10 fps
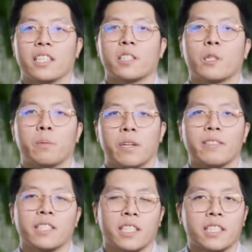into
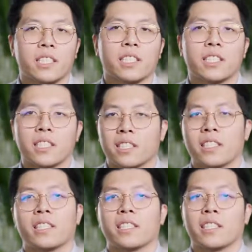previous incidents and
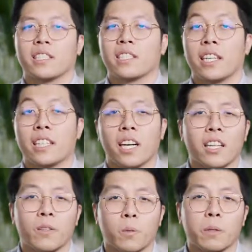statistics in
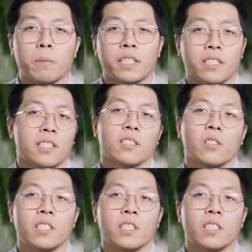other workplaces to